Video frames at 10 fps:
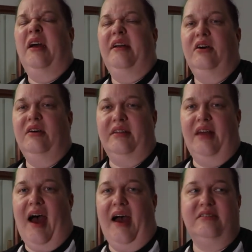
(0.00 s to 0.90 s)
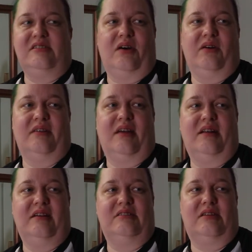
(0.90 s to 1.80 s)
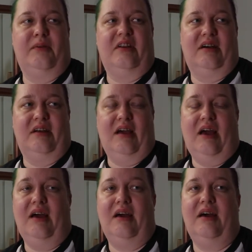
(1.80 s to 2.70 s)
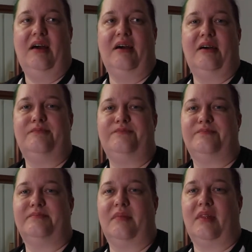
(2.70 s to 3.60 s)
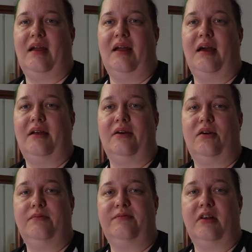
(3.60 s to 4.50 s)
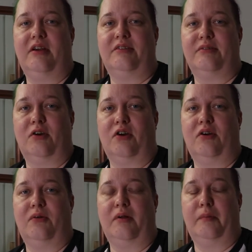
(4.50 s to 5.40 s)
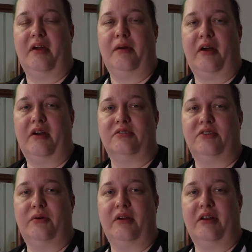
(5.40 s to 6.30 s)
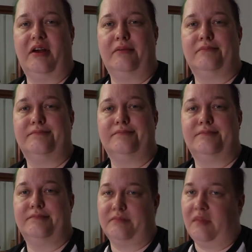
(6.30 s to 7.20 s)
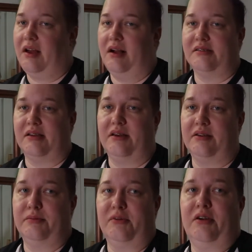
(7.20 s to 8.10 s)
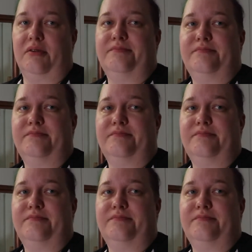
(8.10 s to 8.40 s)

doing the hand sewing that needs to be done. And hopefully tomorrow will be a better sewing day. I'll see you tomorrow.